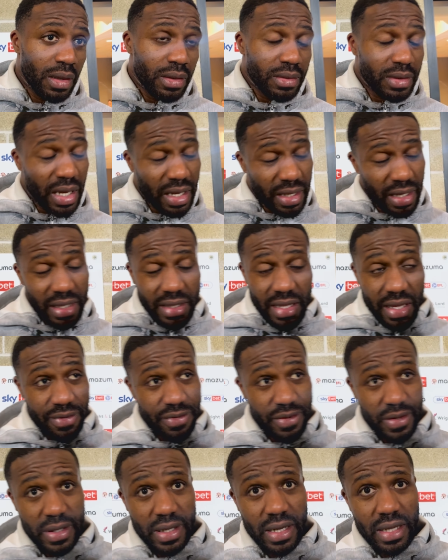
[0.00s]
Yeah,
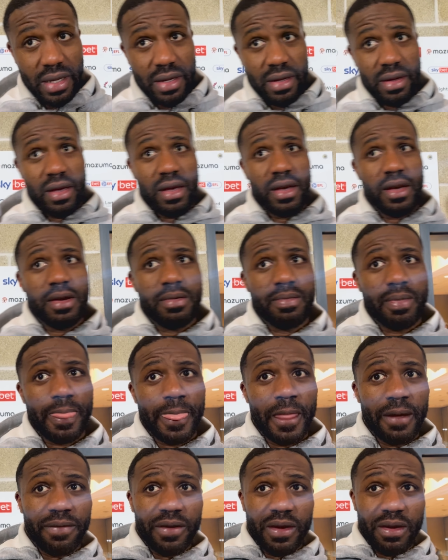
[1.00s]
definitely.
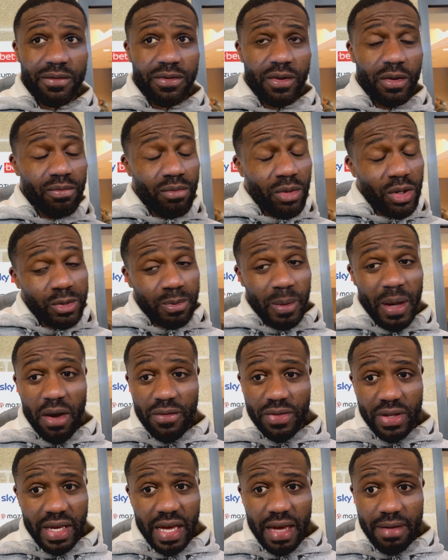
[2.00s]
I think for most part
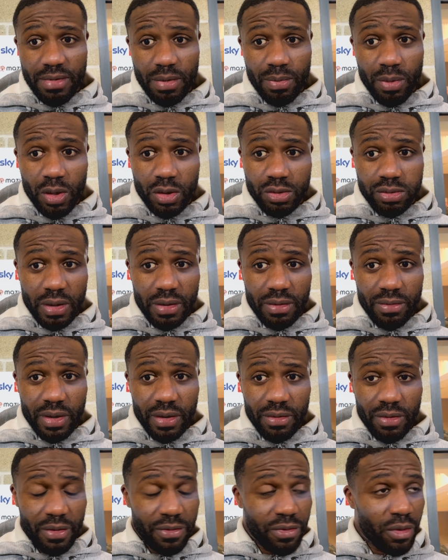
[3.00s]
of the game, the balls
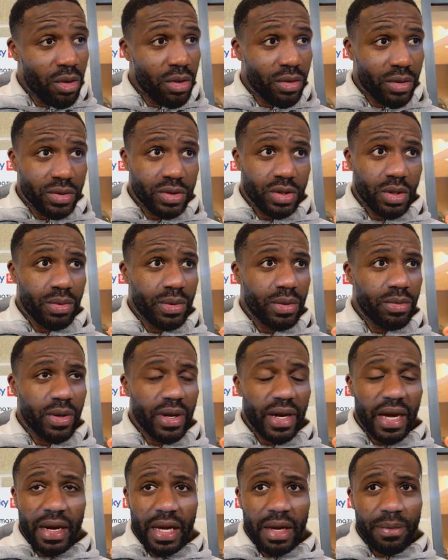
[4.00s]
were focused, and we
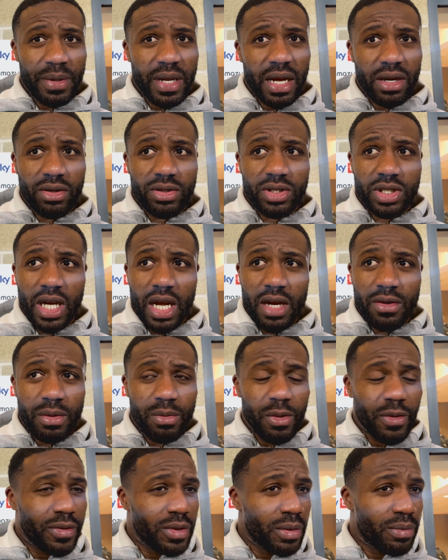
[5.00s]
were keeping a good share, we're
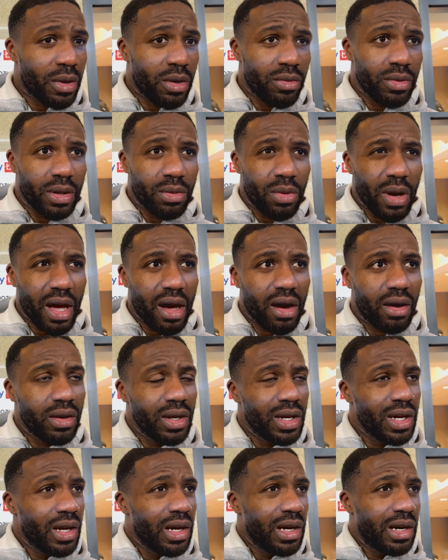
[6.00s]
moving the ball really well,
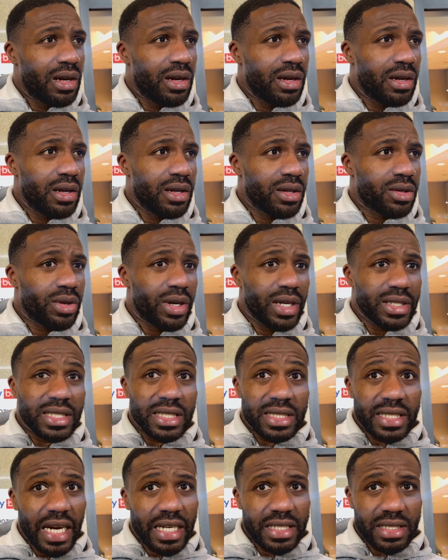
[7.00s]

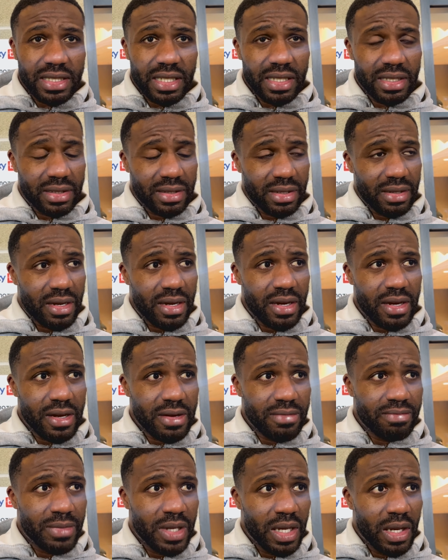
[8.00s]
created chances,
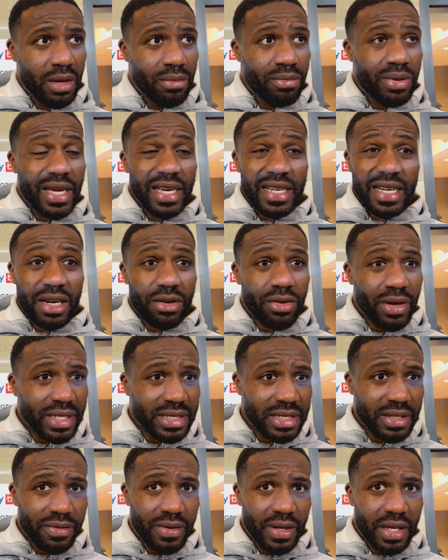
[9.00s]
playing
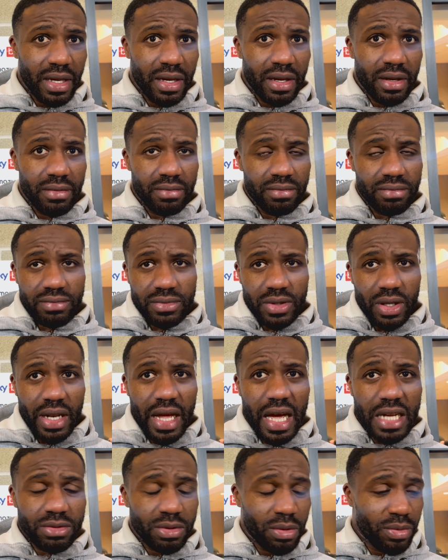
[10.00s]
aggressively. The
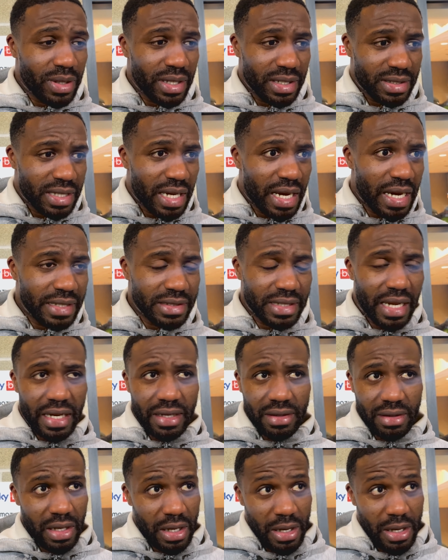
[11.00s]
lines were really tight. Like,